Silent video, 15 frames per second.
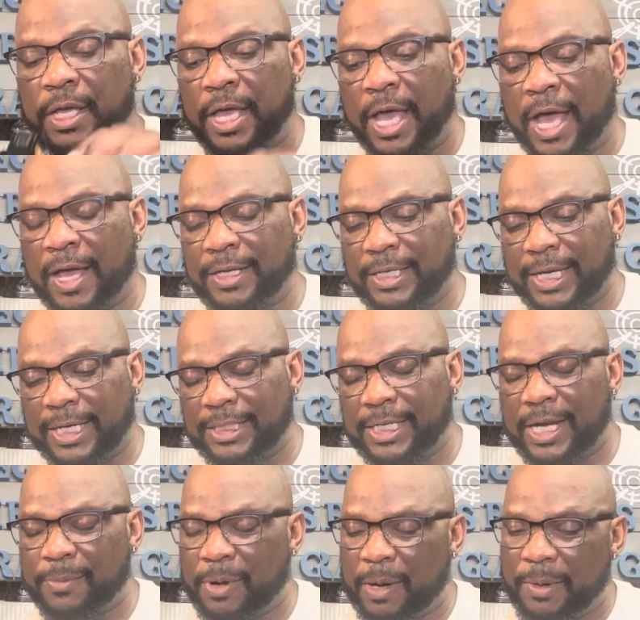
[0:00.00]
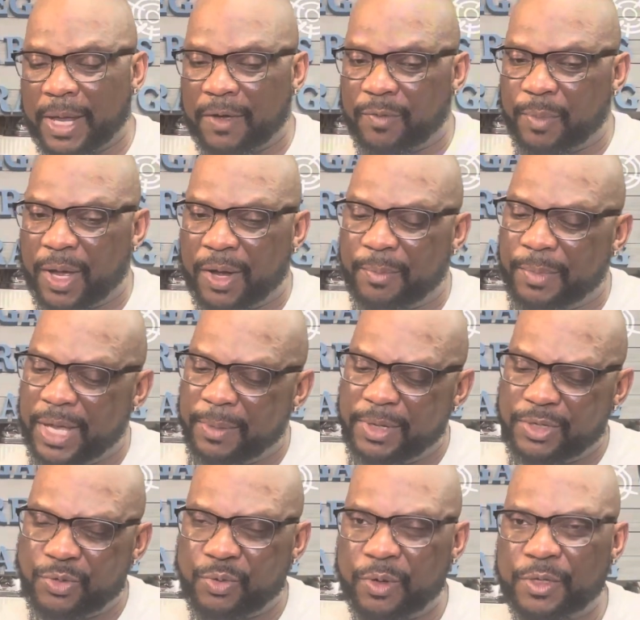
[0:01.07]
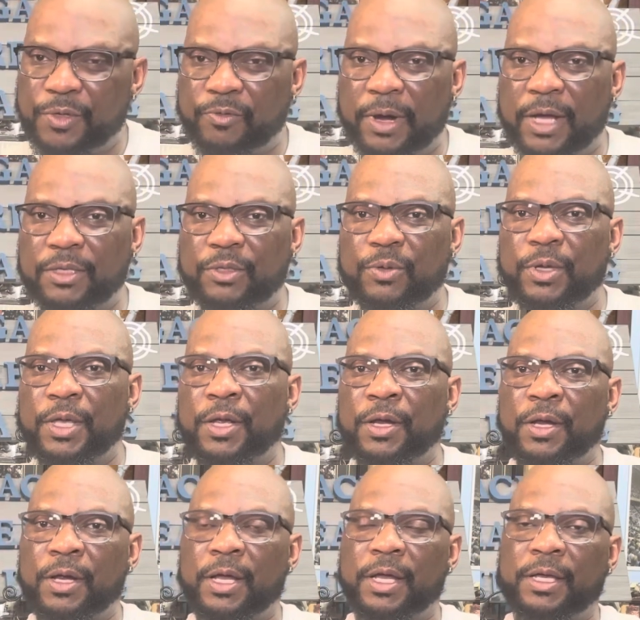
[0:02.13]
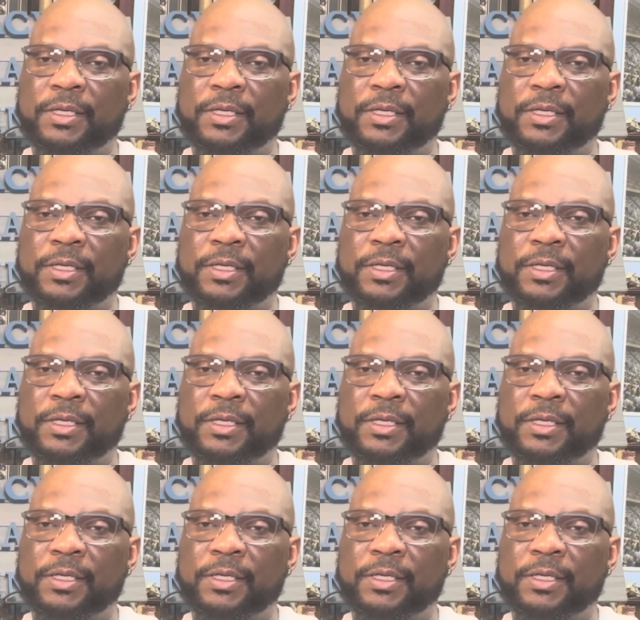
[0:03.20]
Like I said, I probably have about maybe 200 rounds through here,